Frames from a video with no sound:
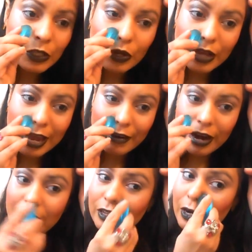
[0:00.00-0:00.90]
the
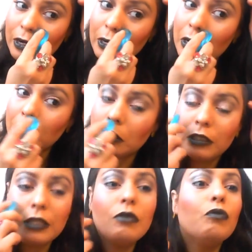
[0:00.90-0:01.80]
area of your
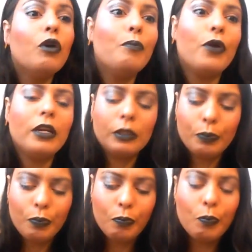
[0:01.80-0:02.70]
nose will blend
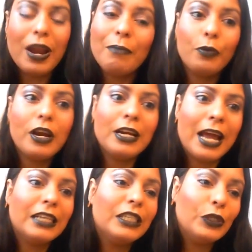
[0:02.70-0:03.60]
pretty
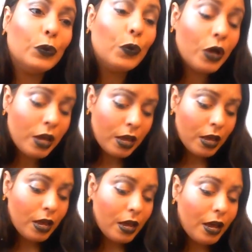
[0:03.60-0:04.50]
nice too.
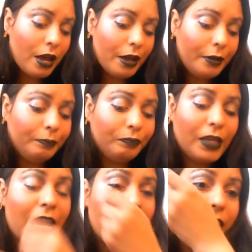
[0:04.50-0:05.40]

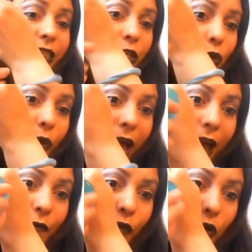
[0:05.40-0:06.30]
And you will
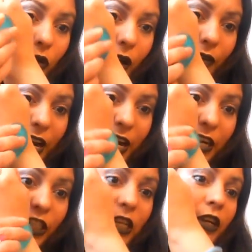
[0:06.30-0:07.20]
have full
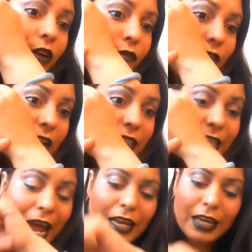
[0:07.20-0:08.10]
coverage in your face,
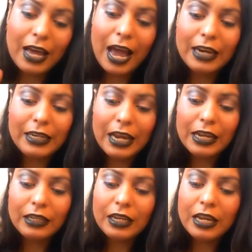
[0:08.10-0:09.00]
like I
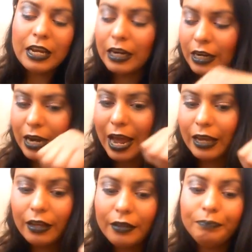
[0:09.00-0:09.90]
did here. Like